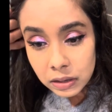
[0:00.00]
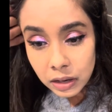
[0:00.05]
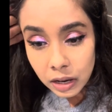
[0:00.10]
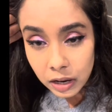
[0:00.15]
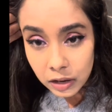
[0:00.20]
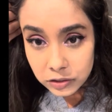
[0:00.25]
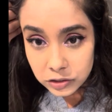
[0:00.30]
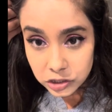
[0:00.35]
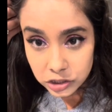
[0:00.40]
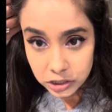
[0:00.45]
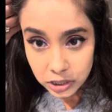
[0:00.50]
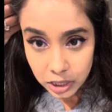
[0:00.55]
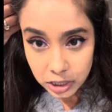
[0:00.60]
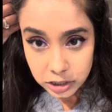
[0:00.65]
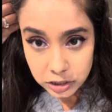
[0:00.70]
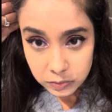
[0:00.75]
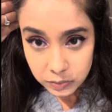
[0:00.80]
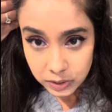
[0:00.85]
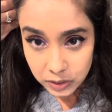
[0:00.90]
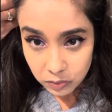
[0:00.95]
If she
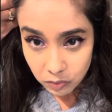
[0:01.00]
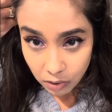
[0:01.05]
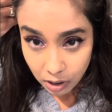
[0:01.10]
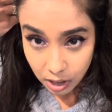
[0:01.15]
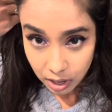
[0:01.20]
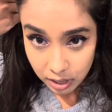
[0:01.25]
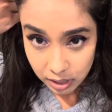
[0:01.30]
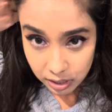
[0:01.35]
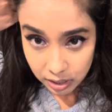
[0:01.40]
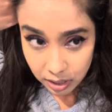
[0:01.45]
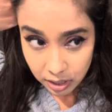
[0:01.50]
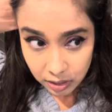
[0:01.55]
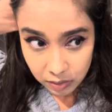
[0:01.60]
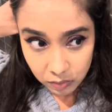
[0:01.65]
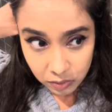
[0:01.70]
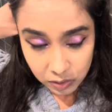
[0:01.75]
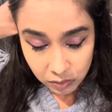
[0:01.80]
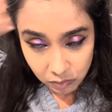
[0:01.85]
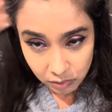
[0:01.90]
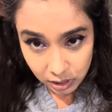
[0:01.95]
asks me why I
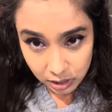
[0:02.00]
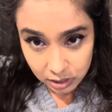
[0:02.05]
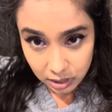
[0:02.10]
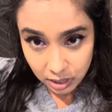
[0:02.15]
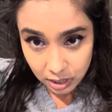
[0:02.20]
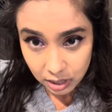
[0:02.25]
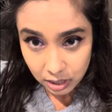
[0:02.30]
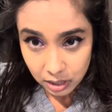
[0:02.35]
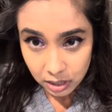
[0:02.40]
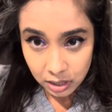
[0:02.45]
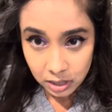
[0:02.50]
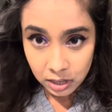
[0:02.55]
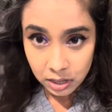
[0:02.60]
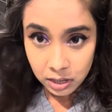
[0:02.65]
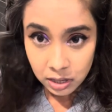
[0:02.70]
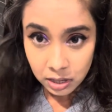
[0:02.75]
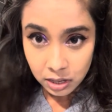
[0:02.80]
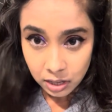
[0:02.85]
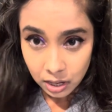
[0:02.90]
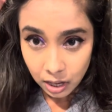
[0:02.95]
want to work there,
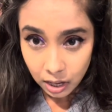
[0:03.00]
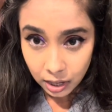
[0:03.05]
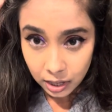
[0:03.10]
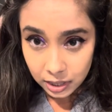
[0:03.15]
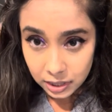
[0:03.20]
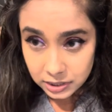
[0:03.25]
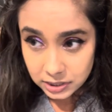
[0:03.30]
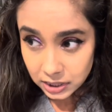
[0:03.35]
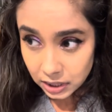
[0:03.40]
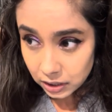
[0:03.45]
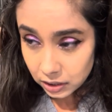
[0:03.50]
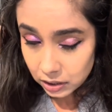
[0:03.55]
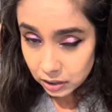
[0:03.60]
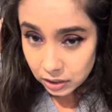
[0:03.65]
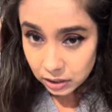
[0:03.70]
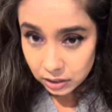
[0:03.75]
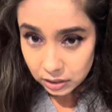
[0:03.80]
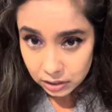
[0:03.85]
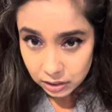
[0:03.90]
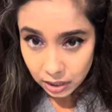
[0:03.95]
I'm gonna tell
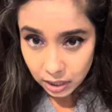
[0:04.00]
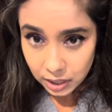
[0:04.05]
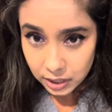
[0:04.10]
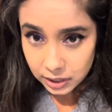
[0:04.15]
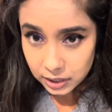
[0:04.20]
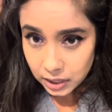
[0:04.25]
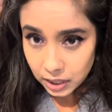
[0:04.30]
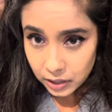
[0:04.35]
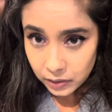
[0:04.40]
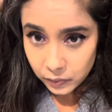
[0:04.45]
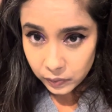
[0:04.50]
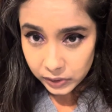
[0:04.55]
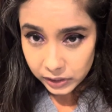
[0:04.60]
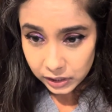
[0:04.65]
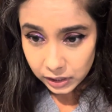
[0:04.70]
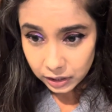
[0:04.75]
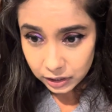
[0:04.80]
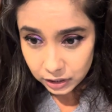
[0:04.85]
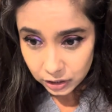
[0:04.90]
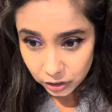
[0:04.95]
her like I really
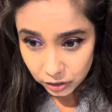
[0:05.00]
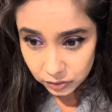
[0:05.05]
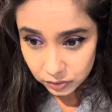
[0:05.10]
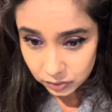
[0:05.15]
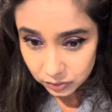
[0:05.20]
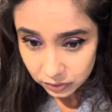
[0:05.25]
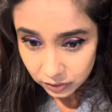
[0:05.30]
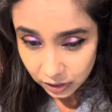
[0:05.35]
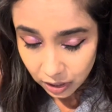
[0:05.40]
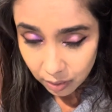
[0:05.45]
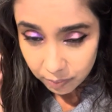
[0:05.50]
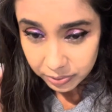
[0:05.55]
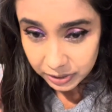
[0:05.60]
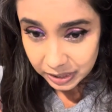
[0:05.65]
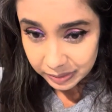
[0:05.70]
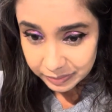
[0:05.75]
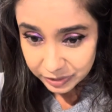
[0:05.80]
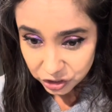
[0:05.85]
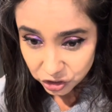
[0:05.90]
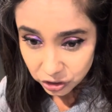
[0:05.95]
like the company
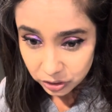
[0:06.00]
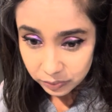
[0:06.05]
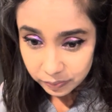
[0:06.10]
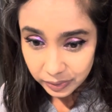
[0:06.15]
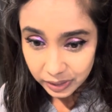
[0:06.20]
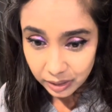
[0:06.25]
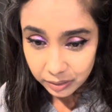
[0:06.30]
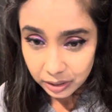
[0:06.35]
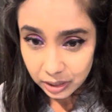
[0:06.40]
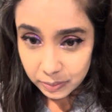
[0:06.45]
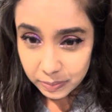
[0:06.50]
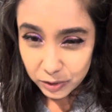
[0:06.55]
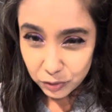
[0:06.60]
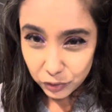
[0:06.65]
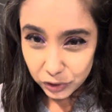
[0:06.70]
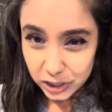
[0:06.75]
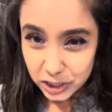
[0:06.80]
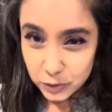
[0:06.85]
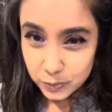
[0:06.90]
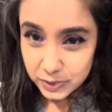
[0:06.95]
mission, but I'm gonna be
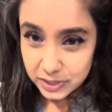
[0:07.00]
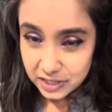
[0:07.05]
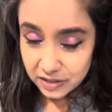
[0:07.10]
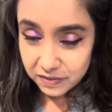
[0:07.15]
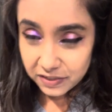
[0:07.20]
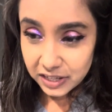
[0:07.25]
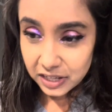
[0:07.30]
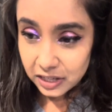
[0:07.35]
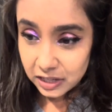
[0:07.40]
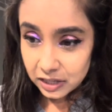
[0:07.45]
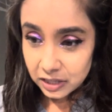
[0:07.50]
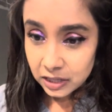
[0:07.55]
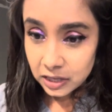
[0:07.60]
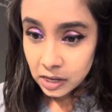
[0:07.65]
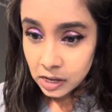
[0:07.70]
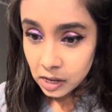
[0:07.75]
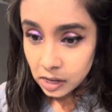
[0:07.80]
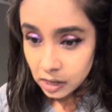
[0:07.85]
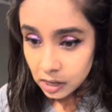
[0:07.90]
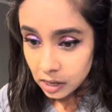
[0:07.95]
really specific.
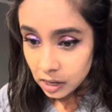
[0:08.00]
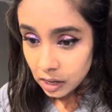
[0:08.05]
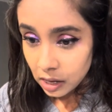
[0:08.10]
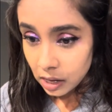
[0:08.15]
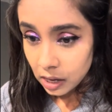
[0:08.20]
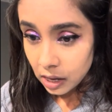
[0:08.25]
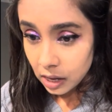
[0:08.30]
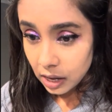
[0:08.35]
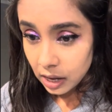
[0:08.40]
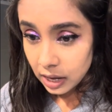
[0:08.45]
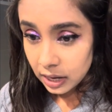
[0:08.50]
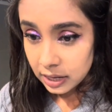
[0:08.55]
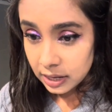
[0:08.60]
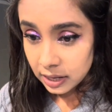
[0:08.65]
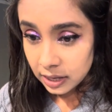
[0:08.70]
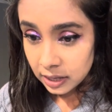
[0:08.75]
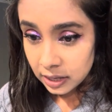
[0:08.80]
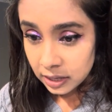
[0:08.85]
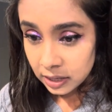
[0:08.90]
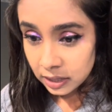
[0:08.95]
And
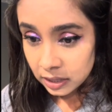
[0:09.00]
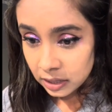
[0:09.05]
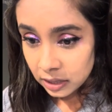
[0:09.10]
then